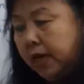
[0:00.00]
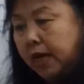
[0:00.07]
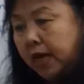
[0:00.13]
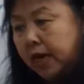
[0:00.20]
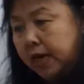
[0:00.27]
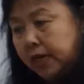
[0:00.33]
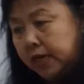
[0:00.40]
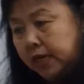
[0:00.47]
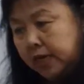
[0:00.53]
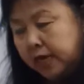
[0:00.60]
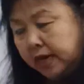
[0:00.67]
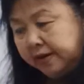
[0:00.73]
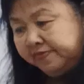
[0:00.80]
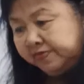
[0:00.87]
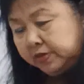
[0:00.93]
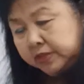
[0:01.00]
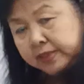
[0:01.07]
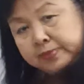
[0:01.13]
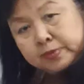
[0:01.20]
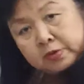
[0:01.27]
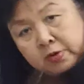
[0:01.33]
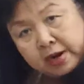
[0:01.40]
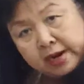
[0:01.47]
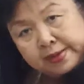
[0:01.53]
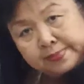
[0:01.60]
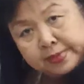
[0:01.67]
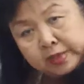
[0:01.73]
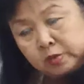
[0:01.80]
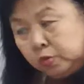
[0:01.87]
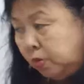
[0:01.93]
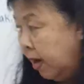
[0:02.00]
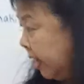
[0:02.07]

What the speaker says: I have a subscriber who